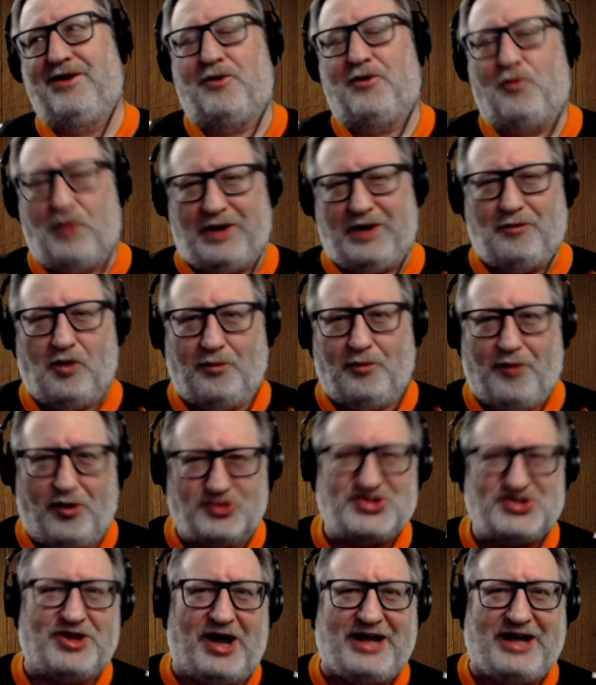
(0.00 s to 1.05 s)
we will
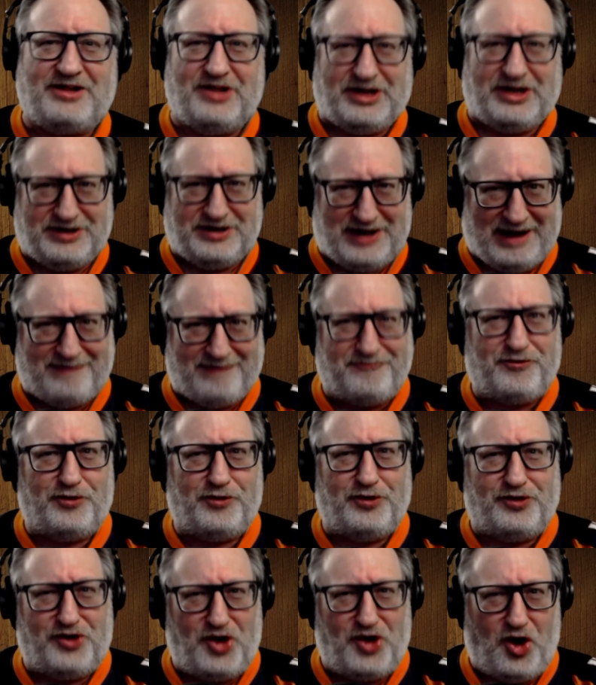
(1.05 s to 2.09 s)
most likely never
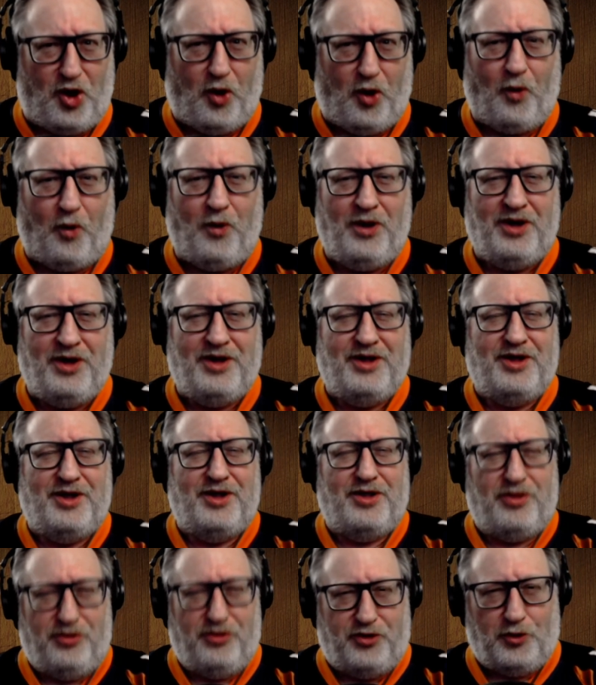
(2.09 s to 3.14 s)
know
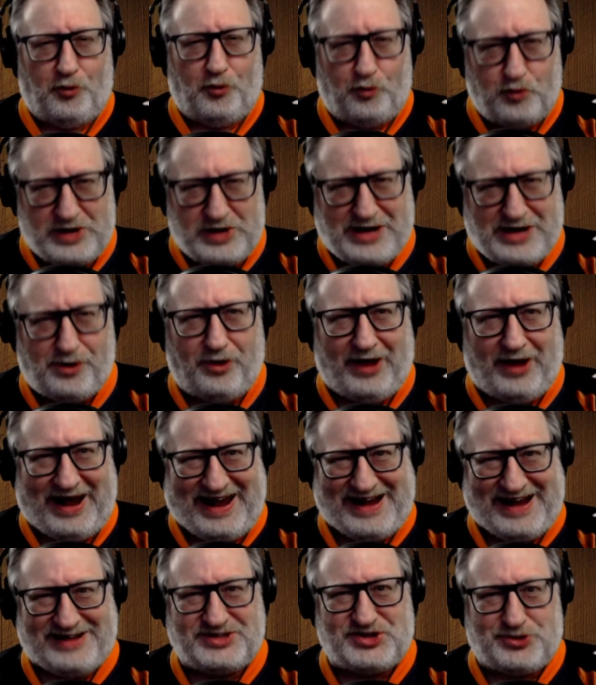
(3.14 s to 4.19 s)
the real
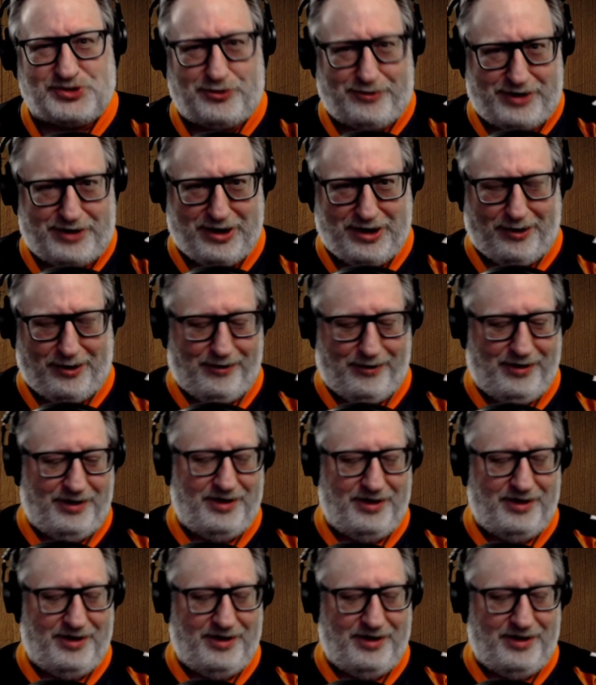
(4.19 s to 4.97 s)
answer here.